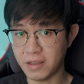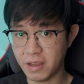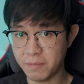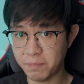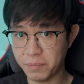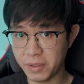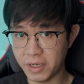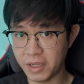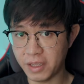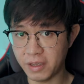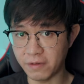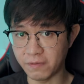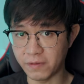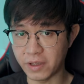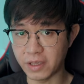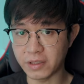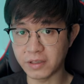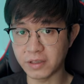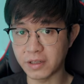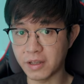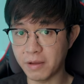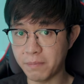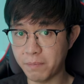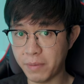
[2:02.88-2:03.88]
I believe it's
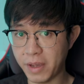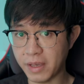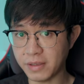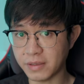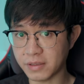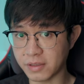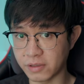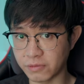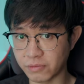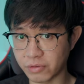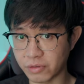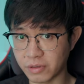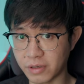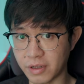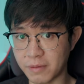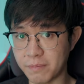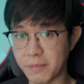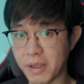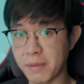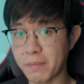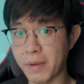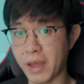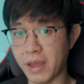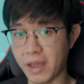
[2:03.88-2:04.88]
the best controller
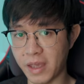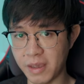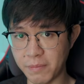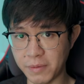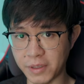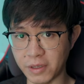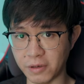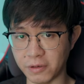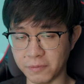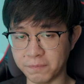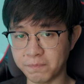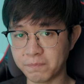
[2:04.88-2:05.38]
made by 8BitDo,